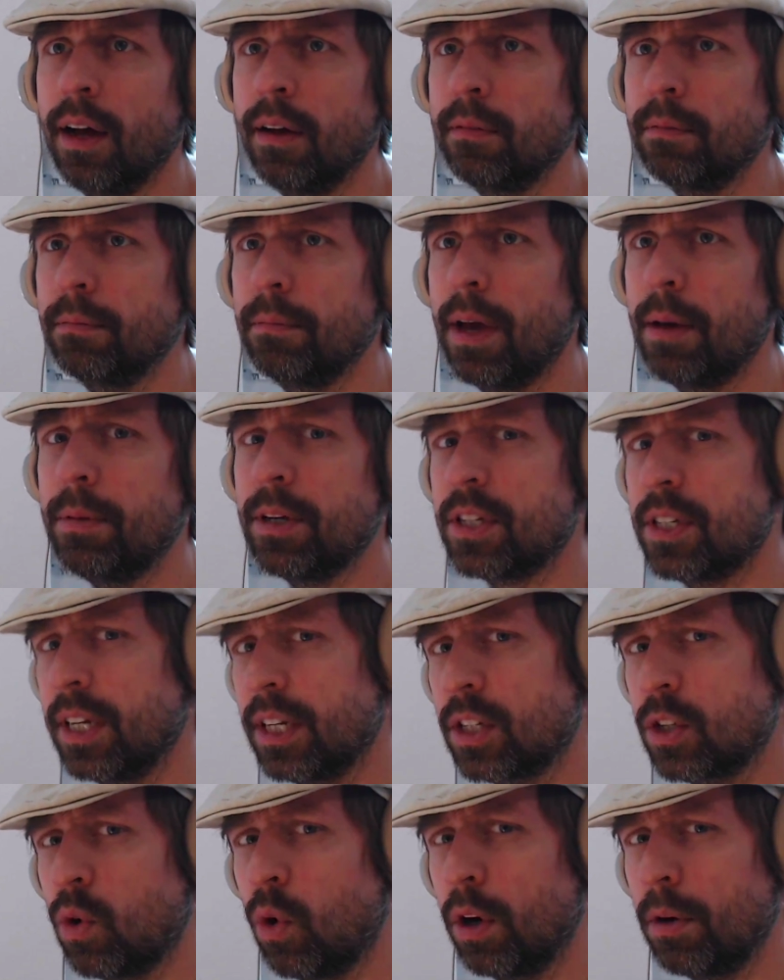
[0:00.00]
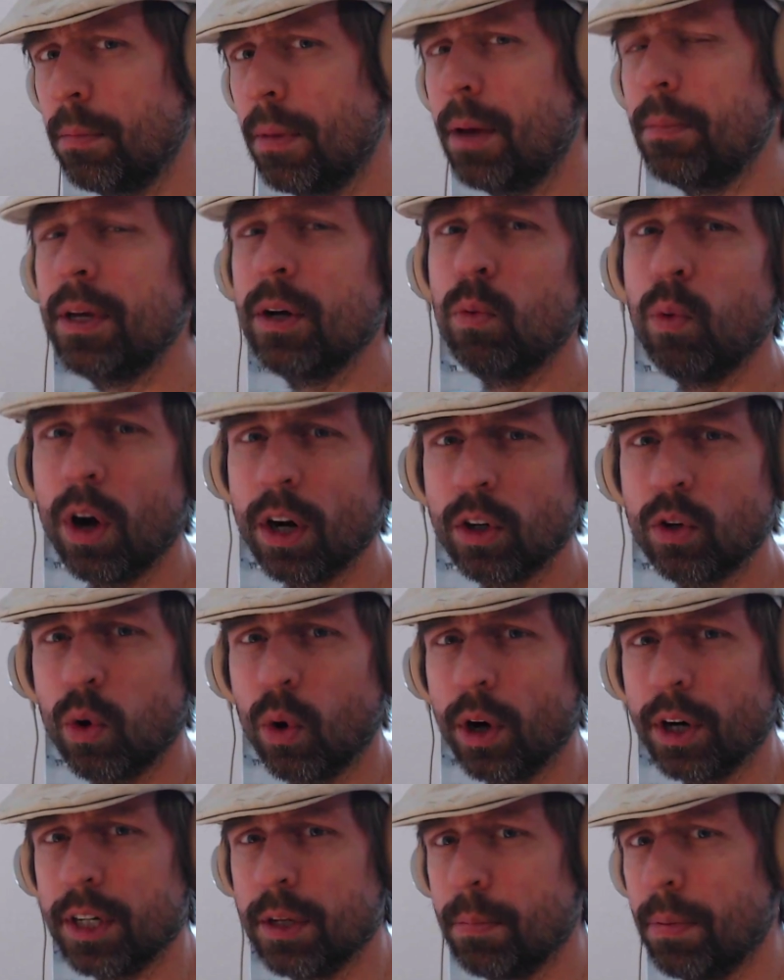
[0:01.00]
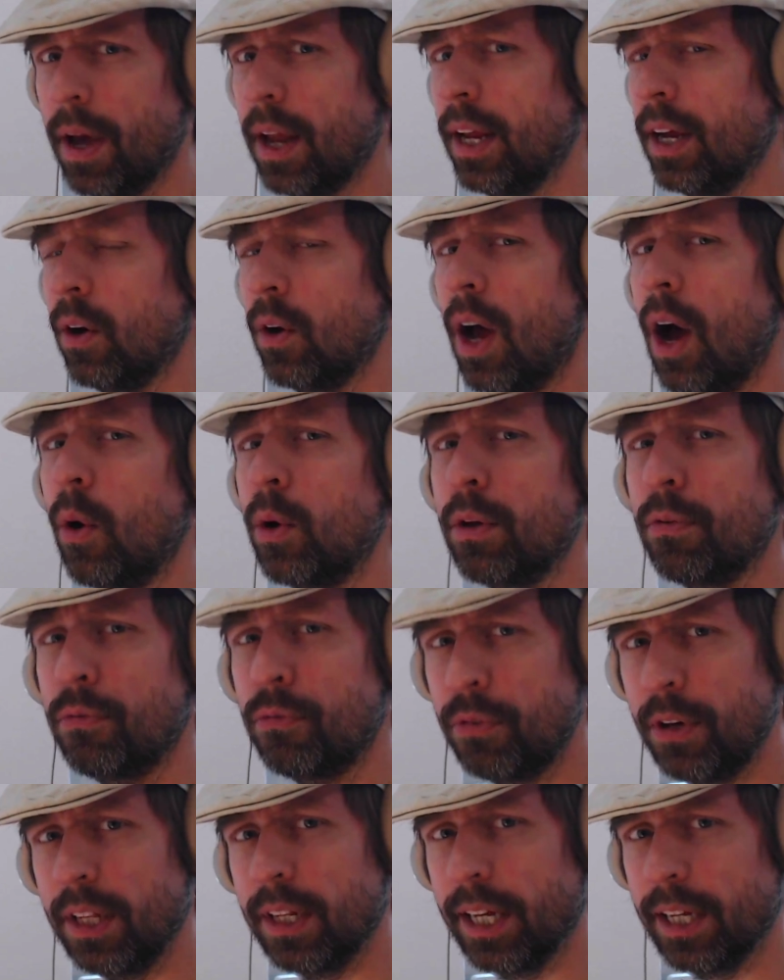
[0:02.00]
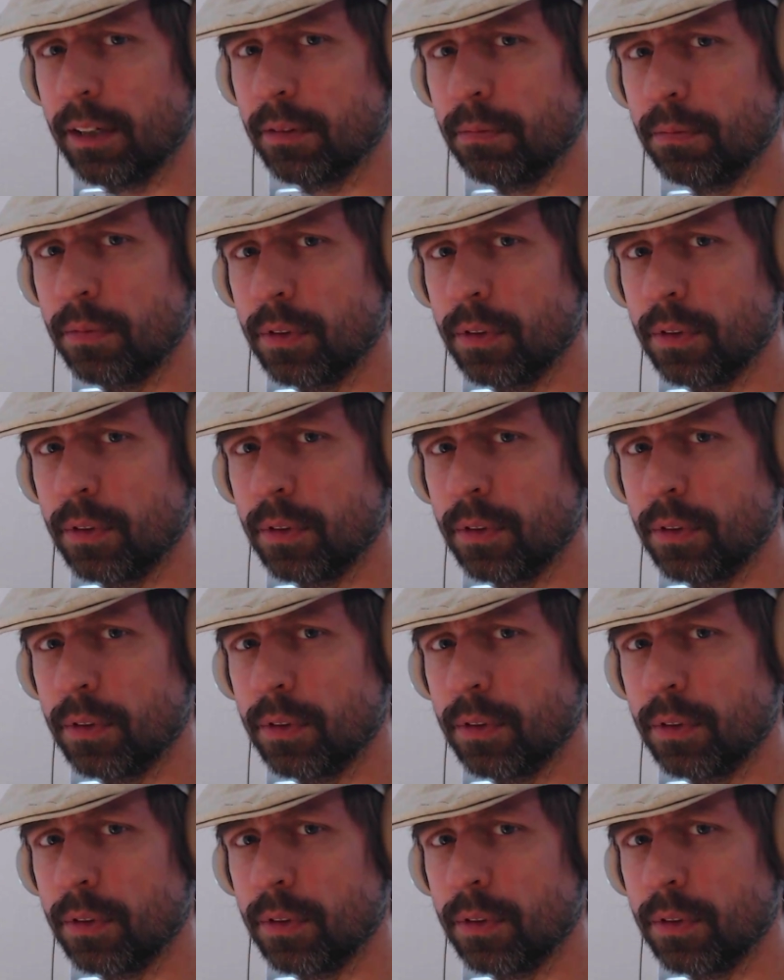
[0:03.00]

maybe a 6 chord, maybe a 1 chord, depending on how you feel it.